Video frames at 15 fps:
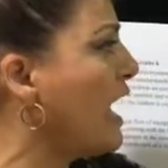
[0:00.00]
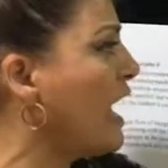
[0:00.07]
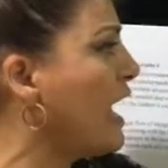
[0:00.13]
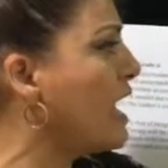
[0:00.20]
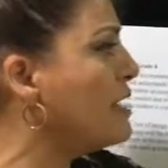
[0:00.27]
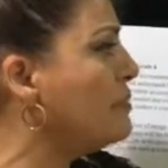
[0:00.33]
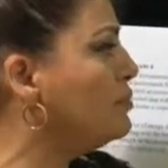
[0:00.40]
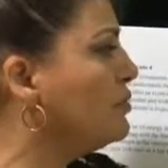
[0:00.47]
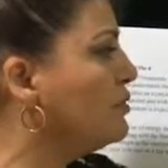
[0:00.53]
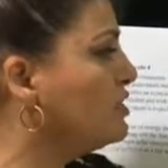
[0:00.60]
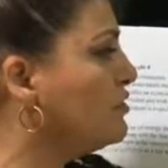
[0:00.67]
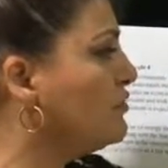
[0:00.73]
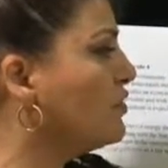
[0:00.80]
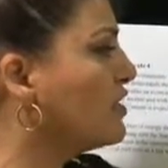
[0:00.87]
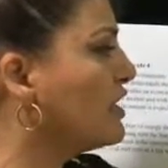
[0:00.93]
and
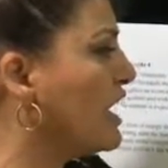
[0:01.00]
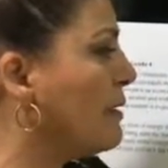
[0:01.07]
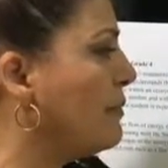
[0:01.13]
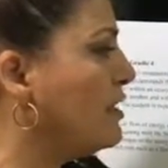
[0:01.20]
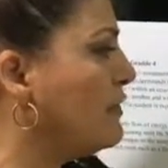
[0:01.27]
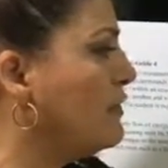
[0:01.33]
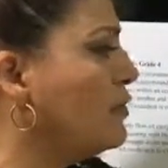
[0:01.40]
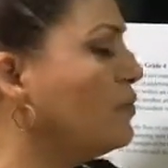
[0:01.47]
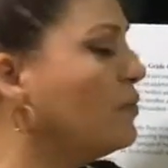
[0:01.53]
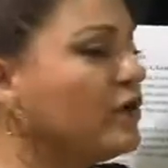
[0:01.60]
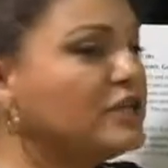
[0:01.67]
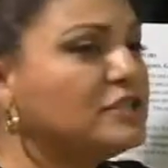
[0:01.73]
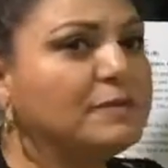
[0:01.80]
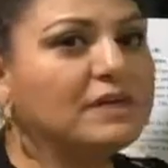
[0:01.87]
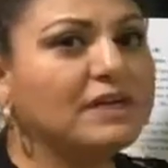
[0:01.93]
put the vocabulary
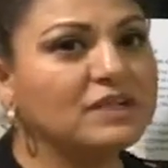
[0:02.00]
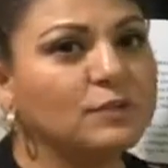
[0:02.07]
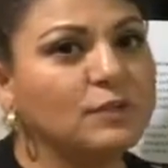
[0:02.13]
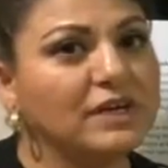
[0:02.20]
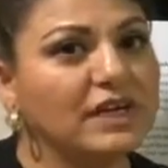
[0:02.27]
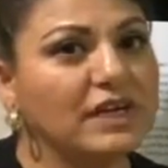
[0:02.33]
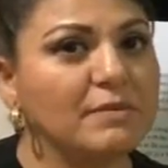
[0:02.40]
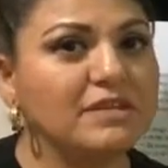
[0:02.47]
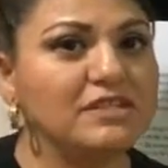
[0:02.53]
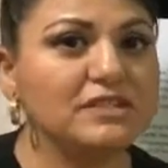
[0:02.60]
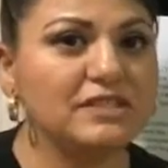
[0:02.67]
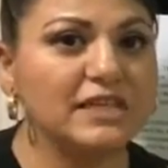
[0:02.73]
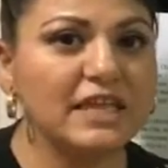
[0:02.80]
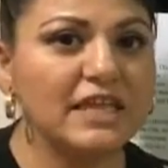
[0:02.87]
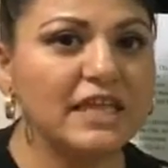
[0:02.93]
words because we're going to be
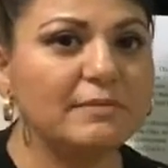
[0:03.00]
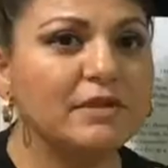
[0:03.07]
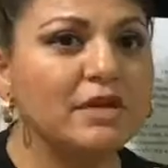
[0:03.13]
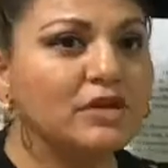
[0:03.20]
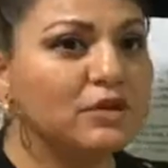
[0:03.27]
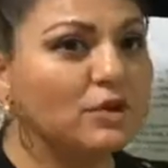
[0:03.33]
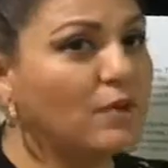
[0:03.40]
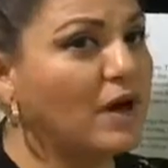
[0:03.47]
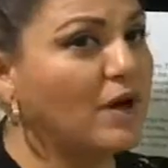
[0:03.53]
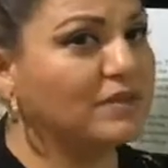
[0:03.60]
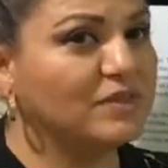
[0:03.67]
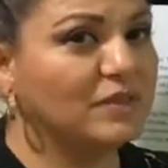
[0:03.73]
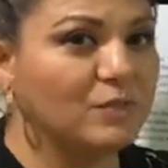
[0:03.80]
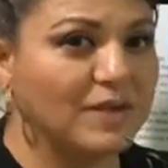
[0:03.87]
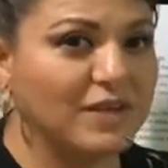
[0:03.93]
studying
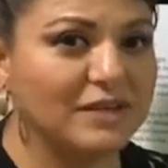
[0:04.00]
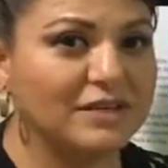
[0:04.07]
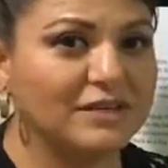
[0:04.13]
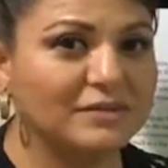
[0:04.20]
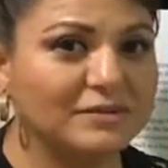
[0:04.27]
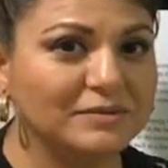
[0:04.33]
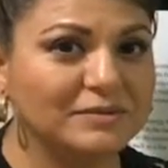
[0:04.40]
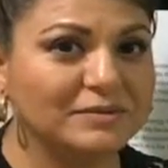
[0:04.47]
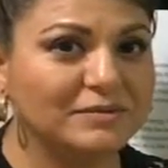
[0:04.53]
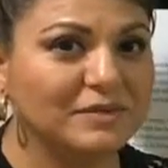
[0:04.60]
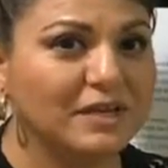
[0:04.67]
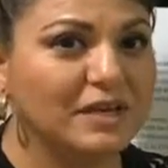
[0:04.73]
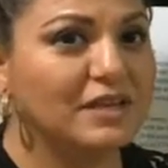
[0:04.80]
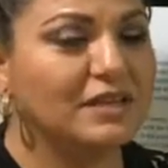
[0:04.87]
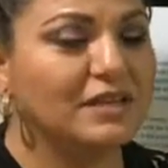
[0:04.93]
throughout the week.
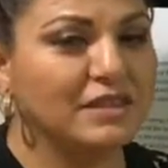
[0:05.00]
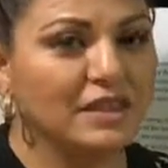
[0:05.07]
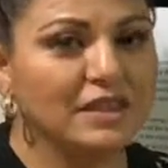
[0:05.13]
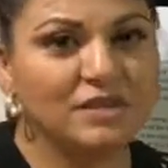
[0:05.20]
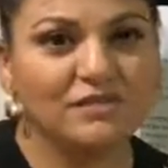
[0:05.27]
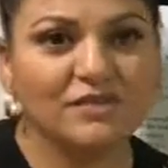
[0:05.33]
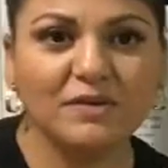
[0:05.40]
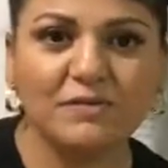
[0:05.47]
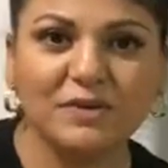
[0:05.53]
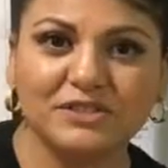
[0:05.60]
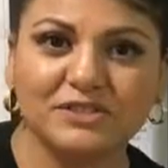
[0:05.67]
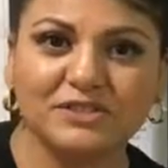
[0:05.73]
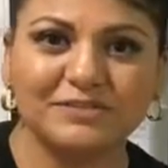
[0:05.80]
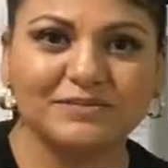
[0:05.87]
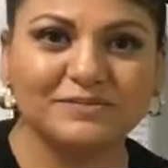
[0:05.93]
Thank you very
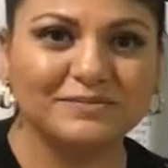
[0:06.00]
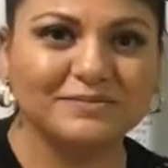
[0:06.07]
much.